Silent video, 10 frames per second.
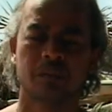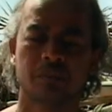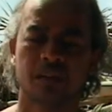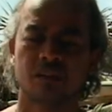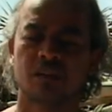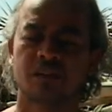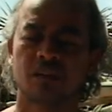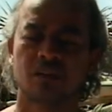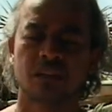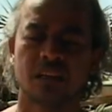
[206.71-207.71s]
on the
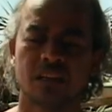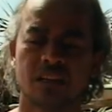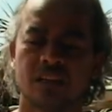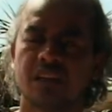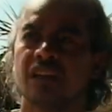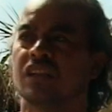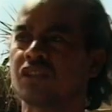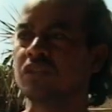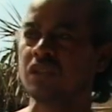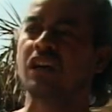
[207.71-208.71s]
Hokulea, stood
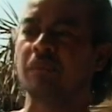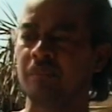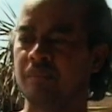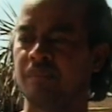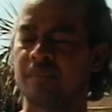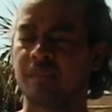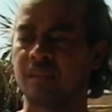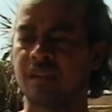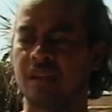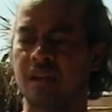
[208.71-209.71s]
up
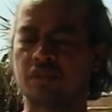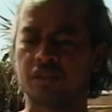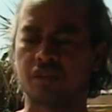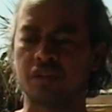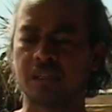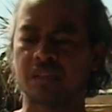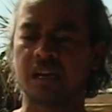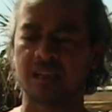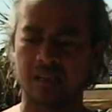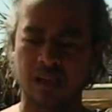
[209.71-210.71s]
and were so excited.
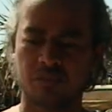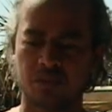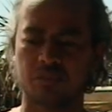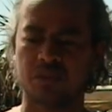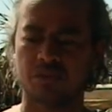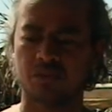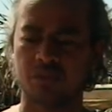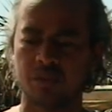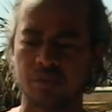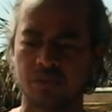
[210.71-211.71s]
I was one of those
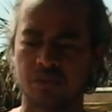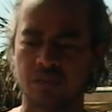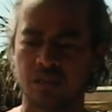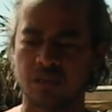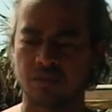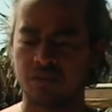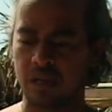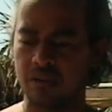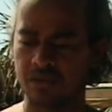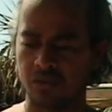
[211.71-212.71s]
people. I was
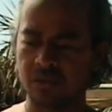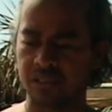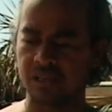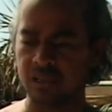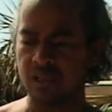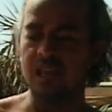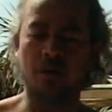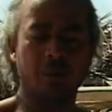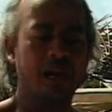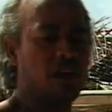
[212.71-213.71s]
so excited.
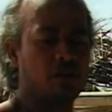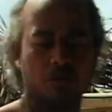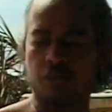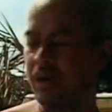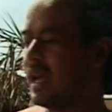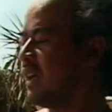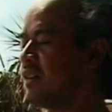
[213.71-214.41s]
Whale, whales,